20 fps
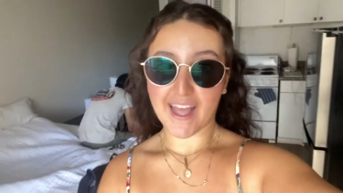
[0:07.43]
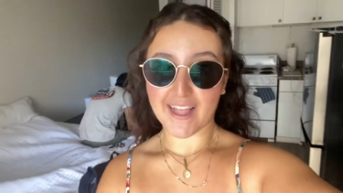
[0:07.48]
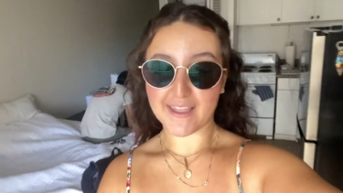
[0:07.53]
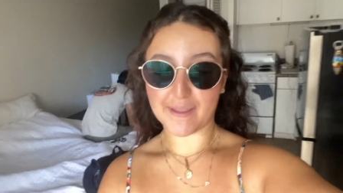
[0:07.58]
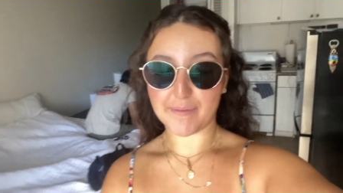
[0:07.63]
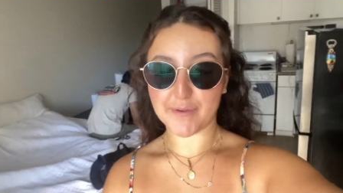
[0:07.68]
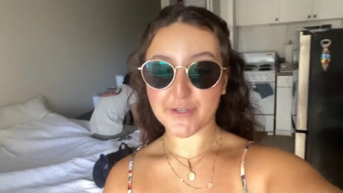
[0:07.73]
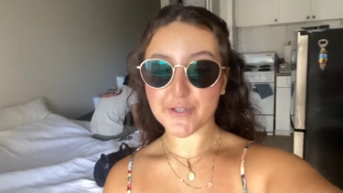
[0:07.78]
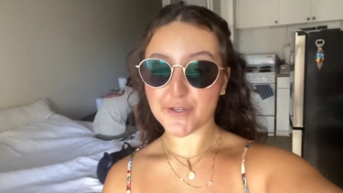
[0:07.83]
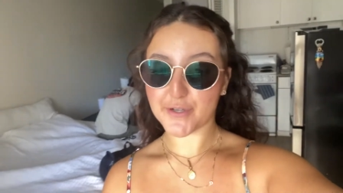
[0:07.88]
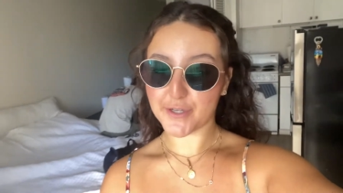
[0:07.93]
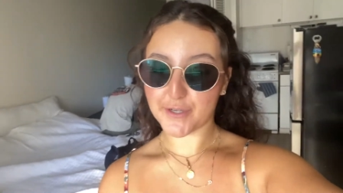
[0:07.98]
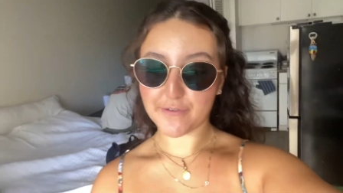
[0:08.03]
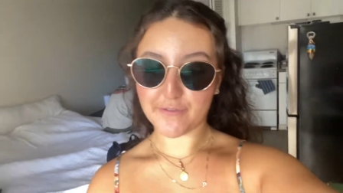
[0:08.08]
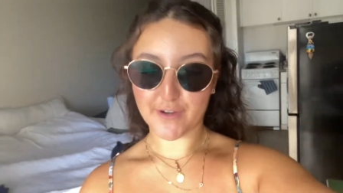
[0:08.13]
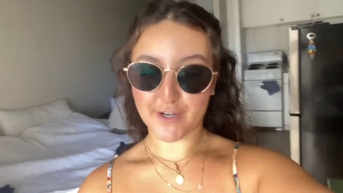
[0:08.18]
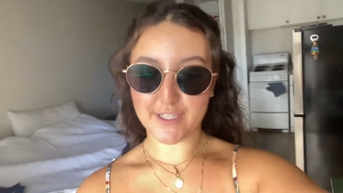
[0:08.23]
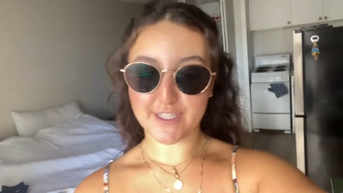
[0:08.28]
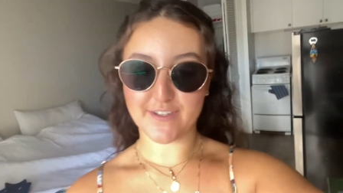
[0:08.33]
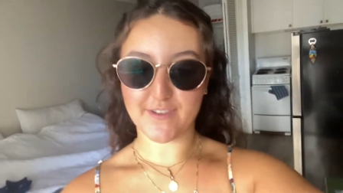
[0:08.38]
Let me show you
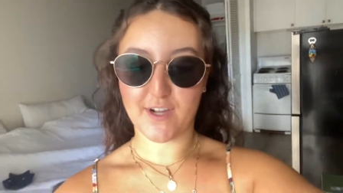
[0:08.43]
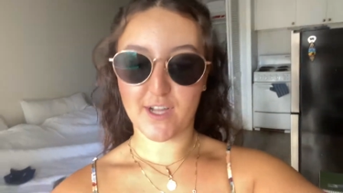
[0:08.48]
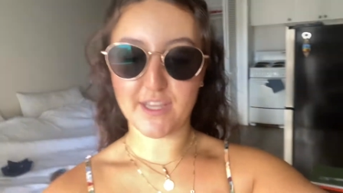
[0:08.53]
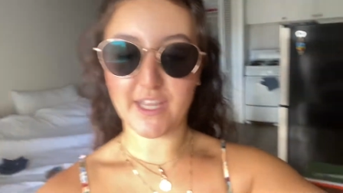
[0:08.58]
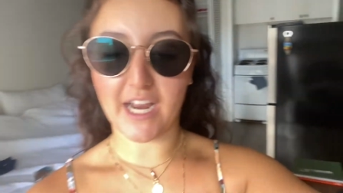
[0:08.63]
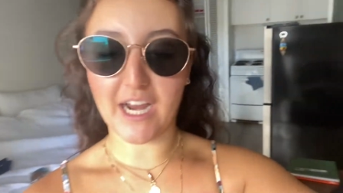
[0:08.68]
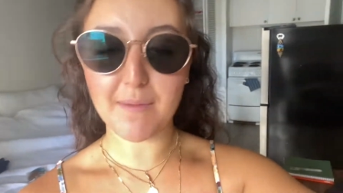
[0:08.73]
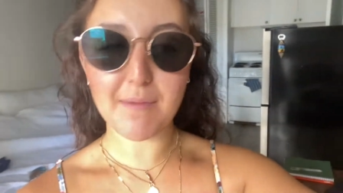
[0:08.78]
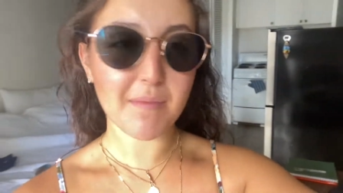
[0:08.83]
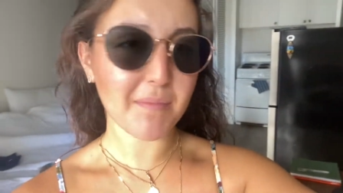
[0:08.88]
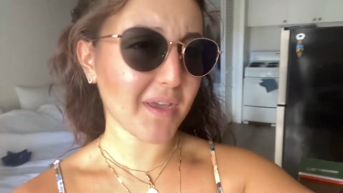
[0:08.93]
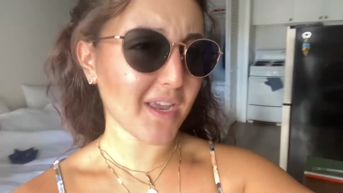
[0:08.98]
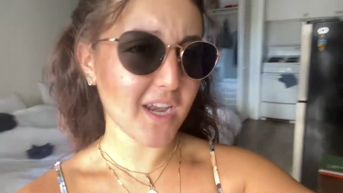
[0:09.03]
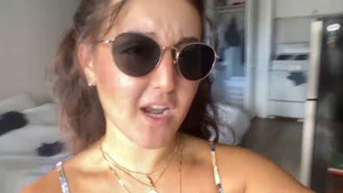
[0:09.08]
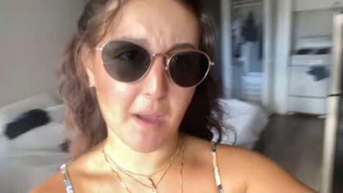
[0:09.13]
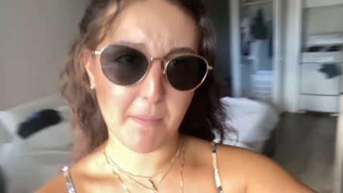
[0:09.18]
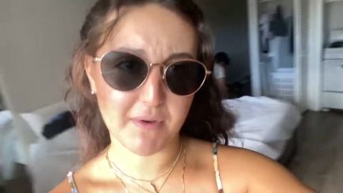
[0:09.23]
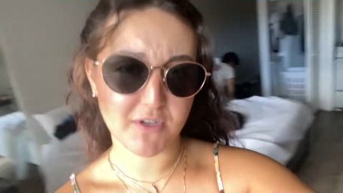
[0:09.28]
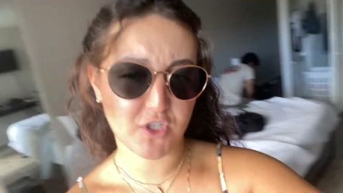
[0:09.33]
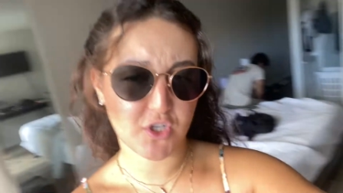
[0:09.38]
first of all, Airbnb,
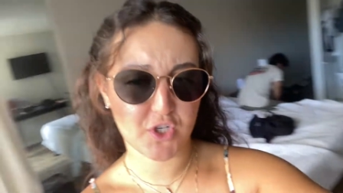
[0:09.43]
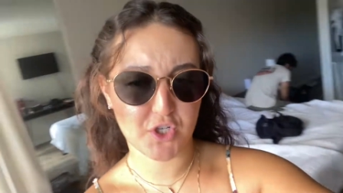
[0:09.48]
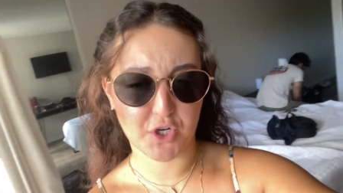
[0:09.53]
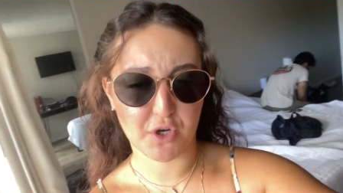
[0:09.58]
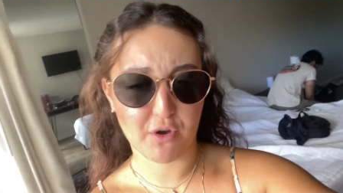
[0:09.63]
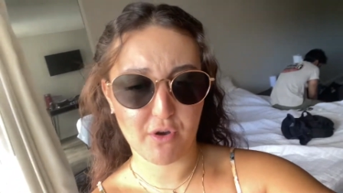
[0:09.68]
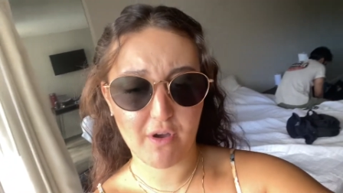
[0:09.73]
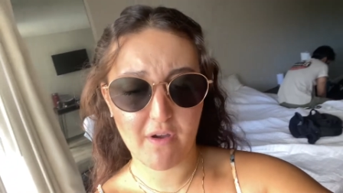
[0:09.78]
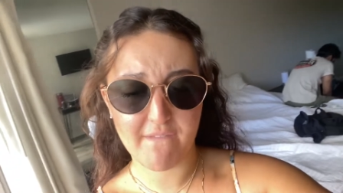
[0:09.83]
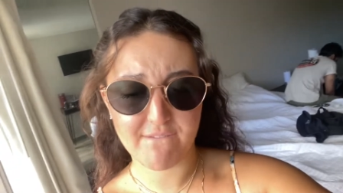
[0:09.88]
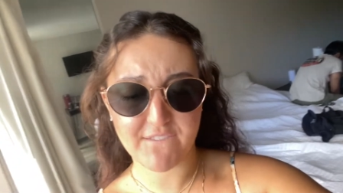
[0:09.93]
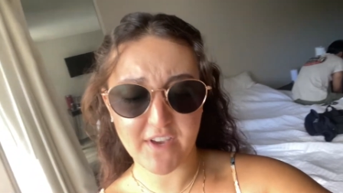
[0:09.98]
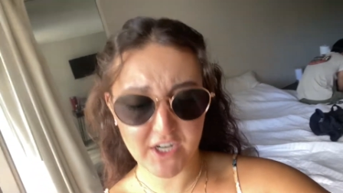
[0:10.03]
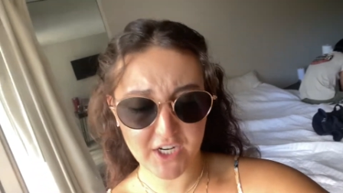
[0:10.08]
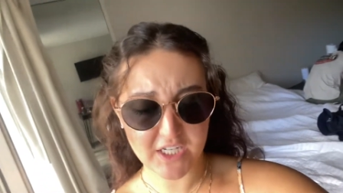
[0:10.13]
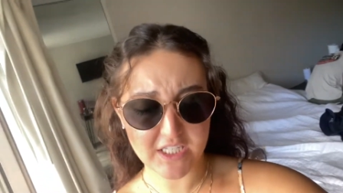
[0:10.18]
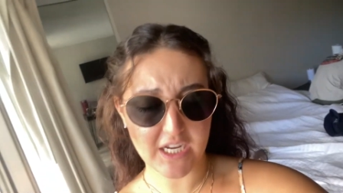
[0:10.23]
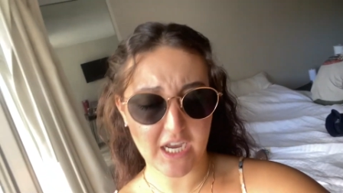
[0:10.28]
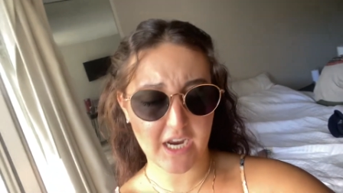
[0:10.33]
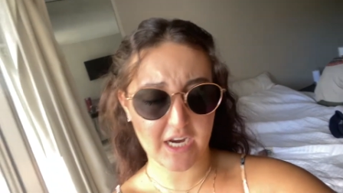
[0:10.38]
not much to show.
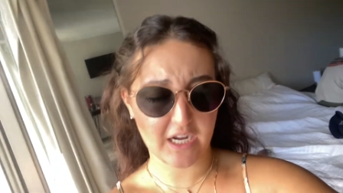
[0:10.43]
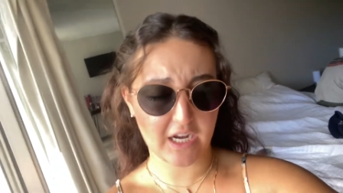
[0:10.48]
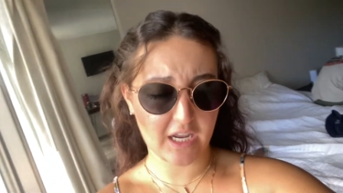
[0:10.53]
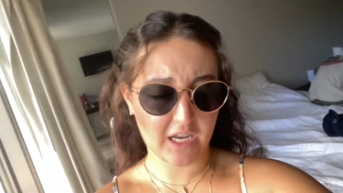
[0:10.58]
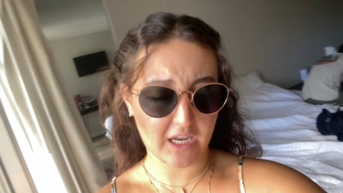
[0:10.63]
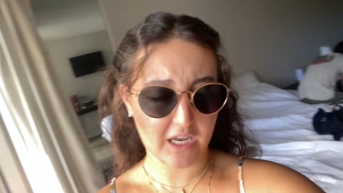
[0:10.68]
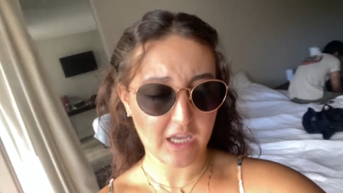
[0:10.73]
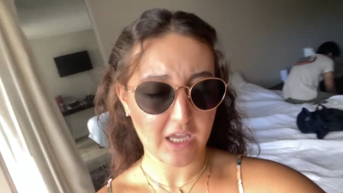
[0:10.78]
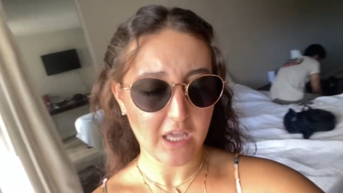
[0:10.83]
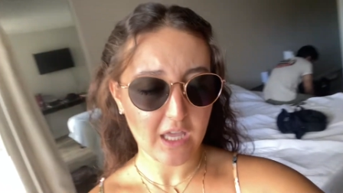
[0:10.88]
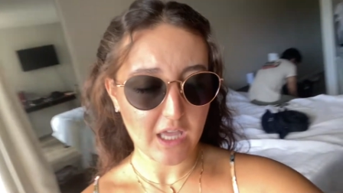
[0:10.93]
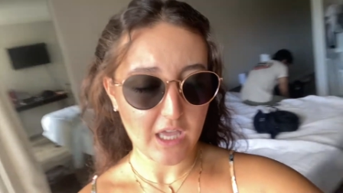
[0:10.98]
Very tiny.